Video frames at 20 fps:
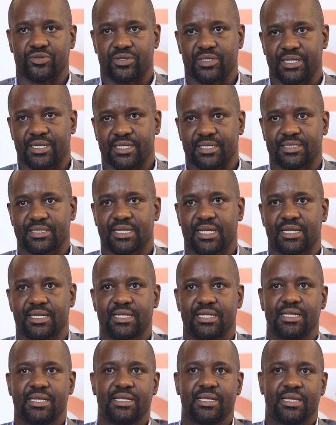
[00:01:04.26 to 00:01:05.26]
you'll
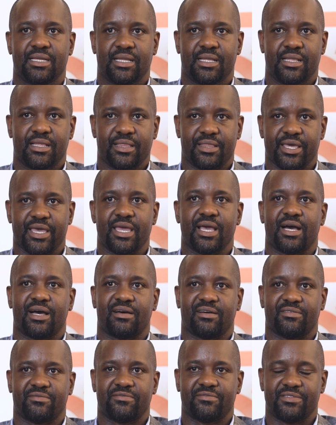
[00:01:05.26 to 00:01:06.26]
understand they
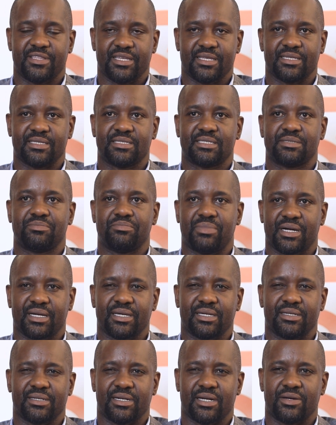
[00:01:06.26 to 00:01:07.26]
have this
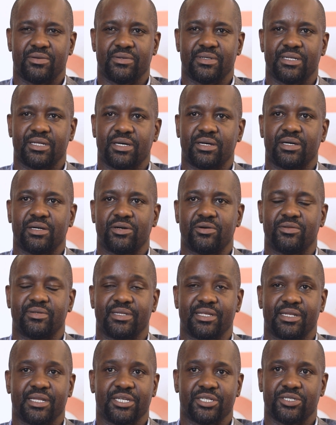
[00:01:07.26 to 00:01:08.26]
background on
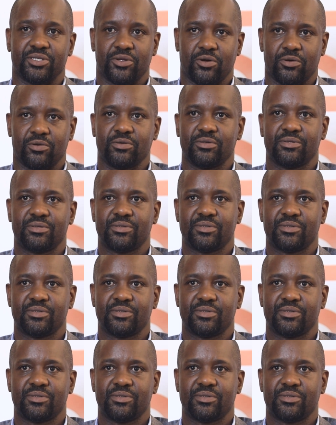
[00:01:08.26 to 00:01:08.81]
the national